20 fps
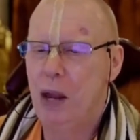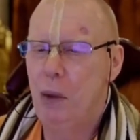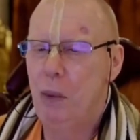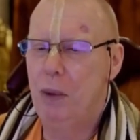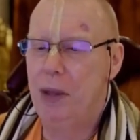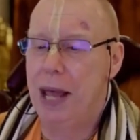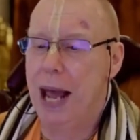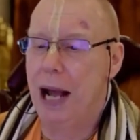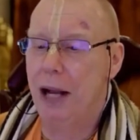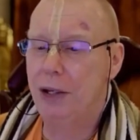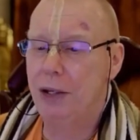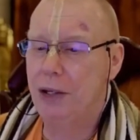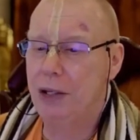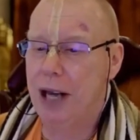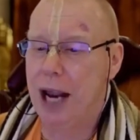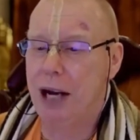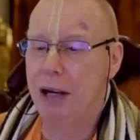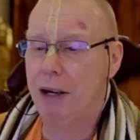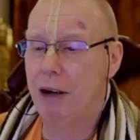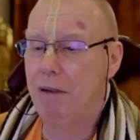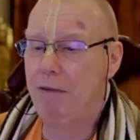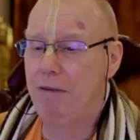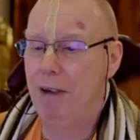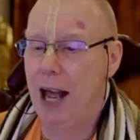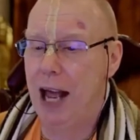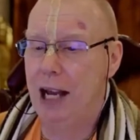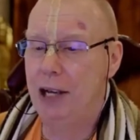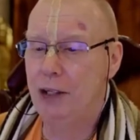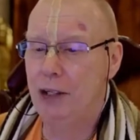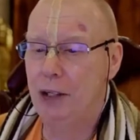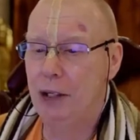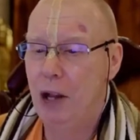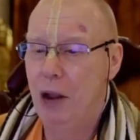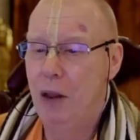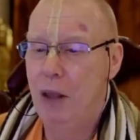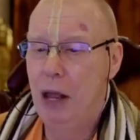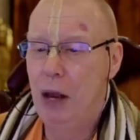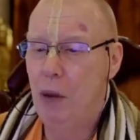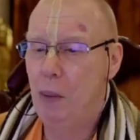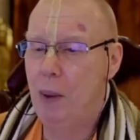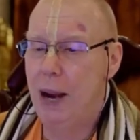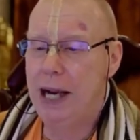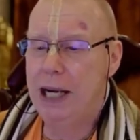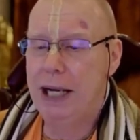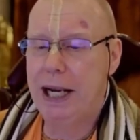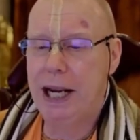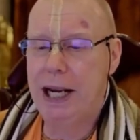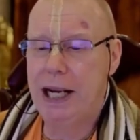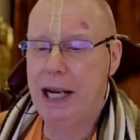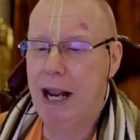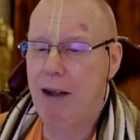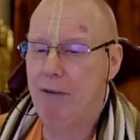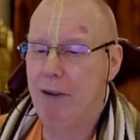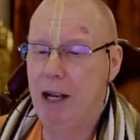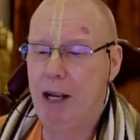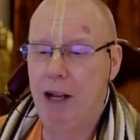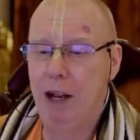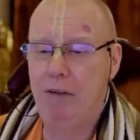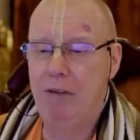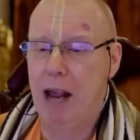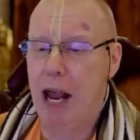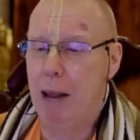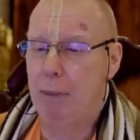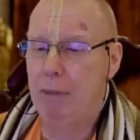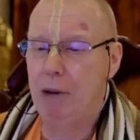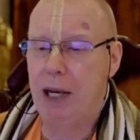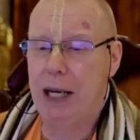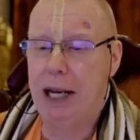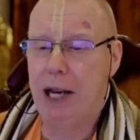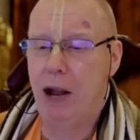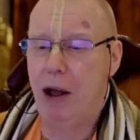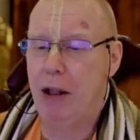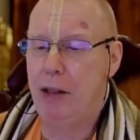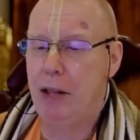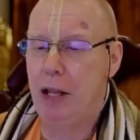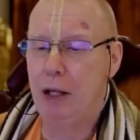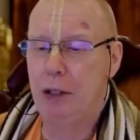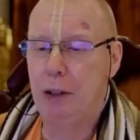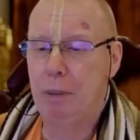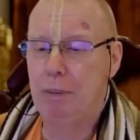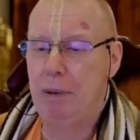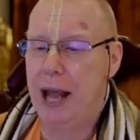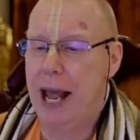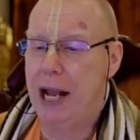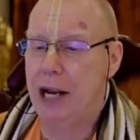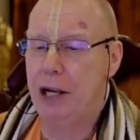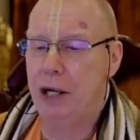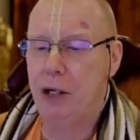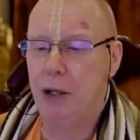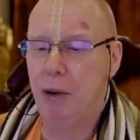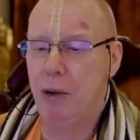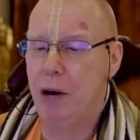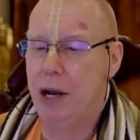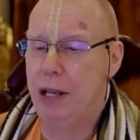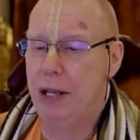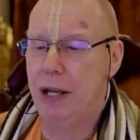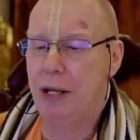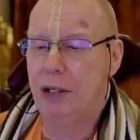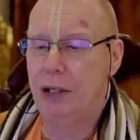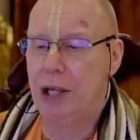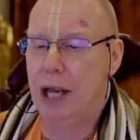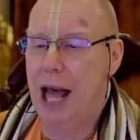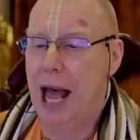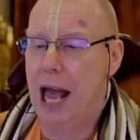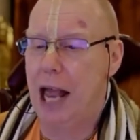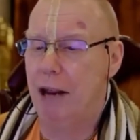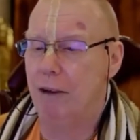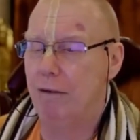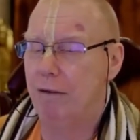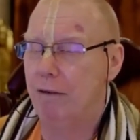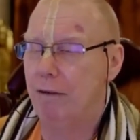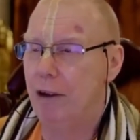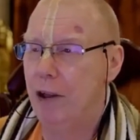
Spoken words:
Without sacrifice, one can never live happily on this planet or in this life.